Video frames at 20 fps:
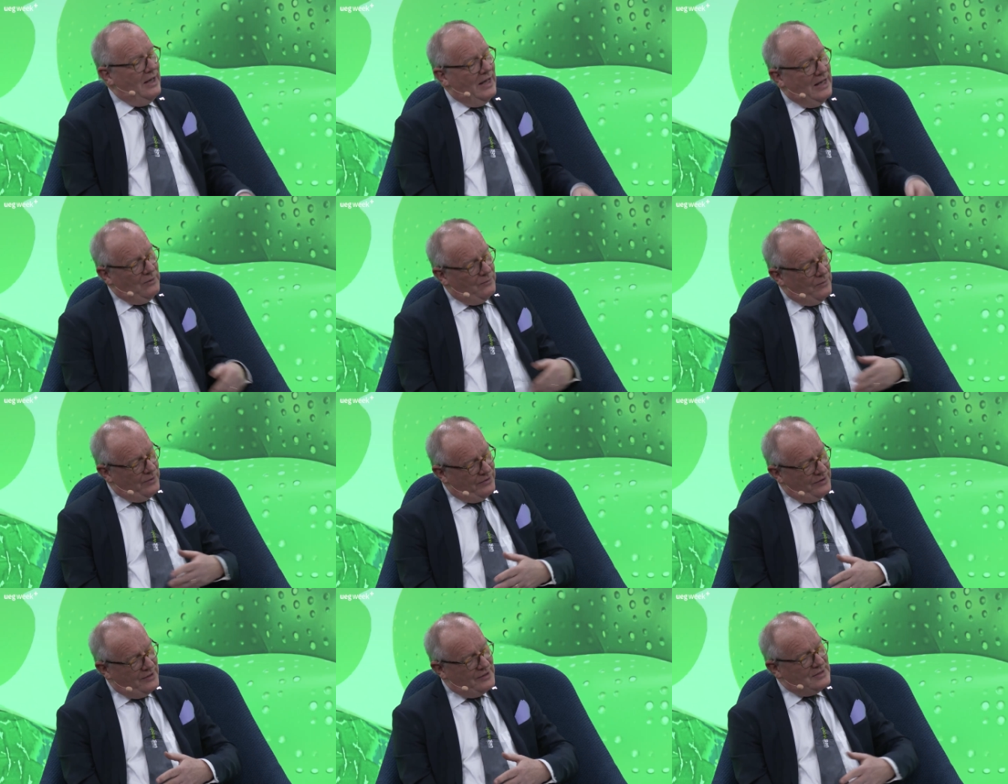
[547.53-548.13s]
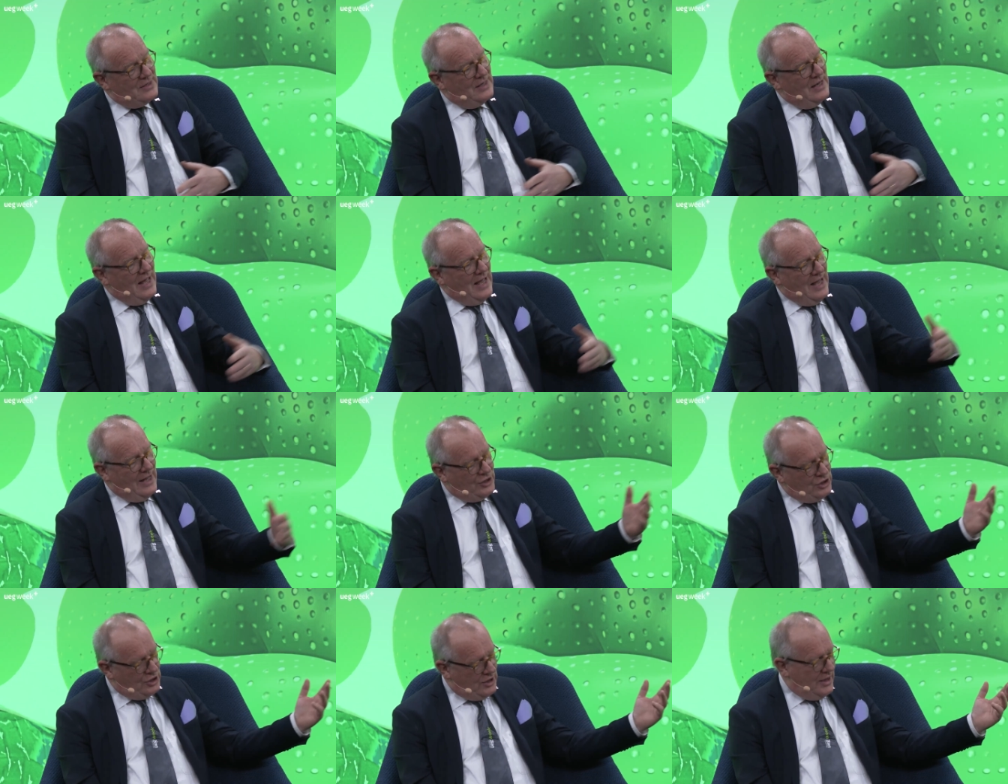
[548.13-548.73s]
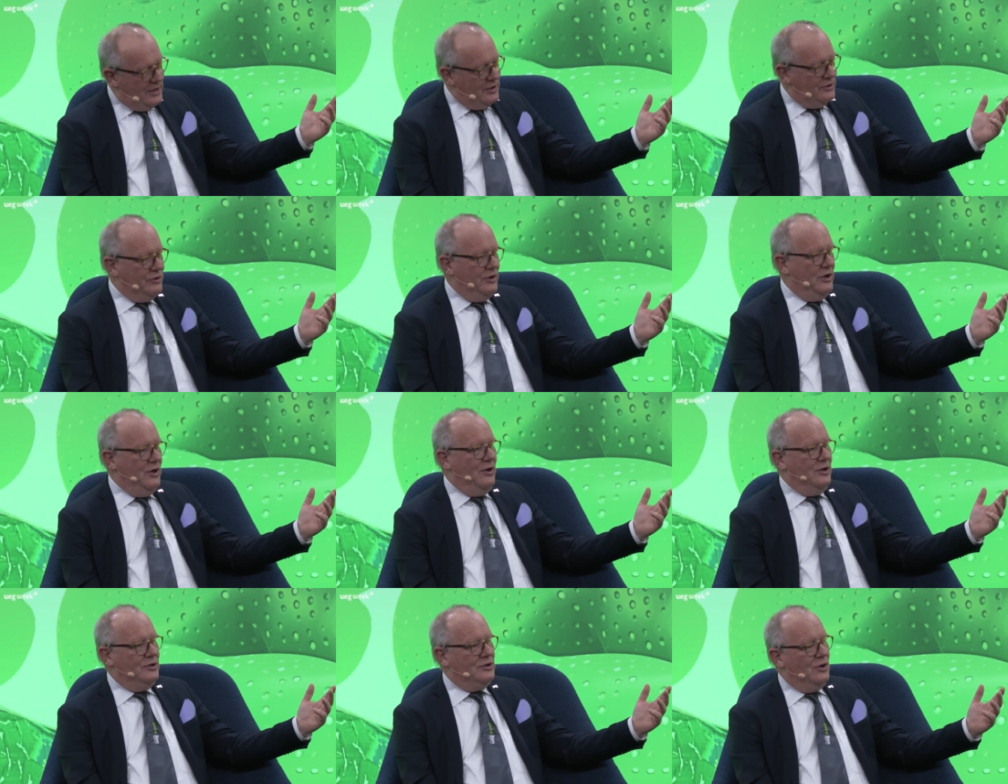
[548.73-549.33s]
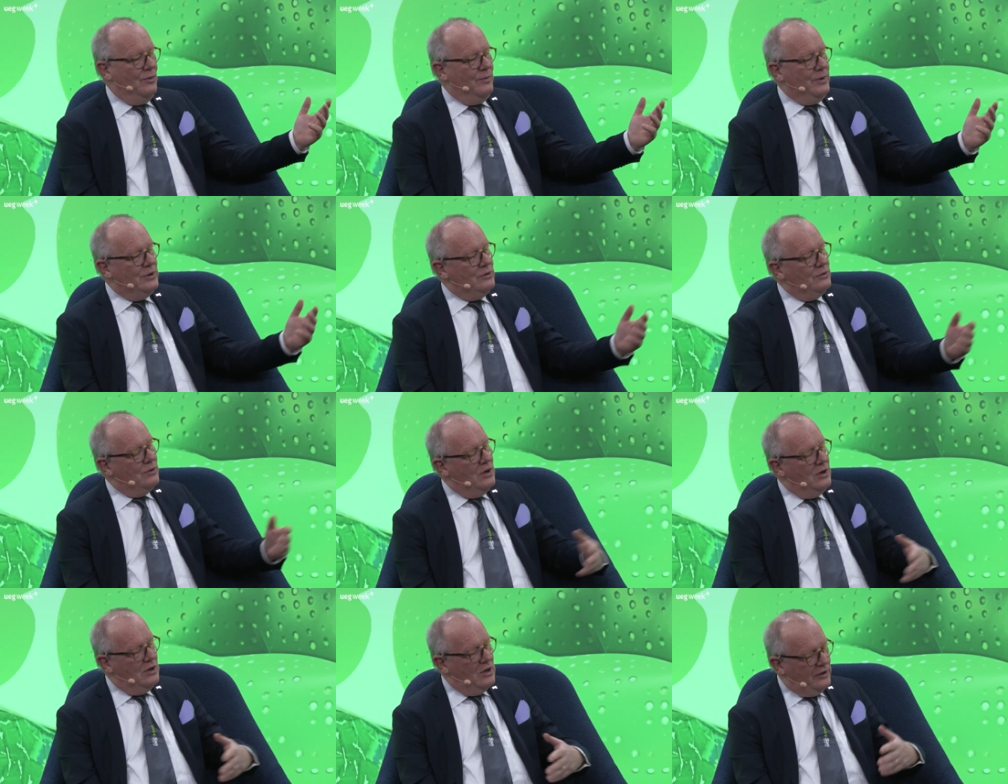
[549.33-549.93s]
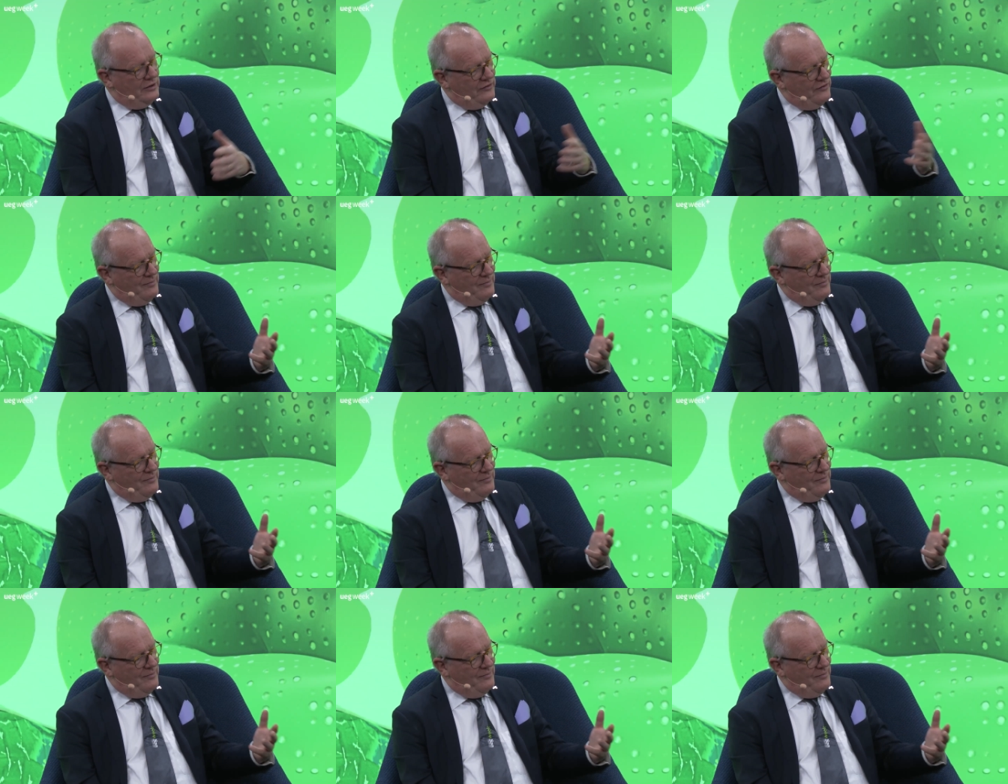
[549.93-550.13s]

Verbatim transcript: And with this large country, also we do a lot of